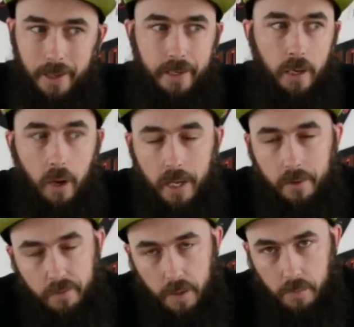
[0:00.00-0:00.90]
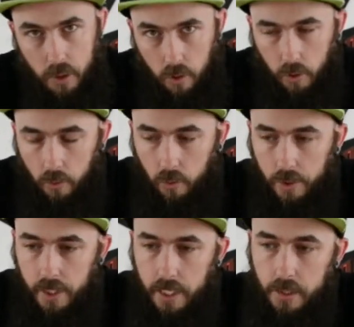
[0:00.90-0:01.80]
Now, I have vaped it on other
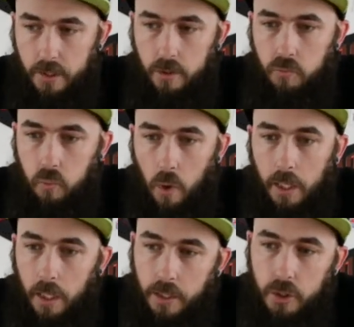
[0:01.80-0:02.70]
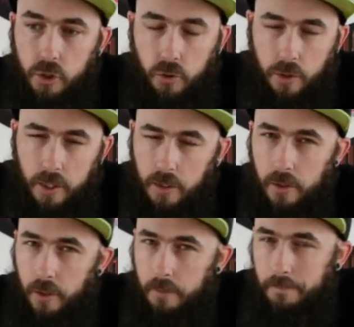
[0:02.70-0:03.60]
kits as well, and it's something that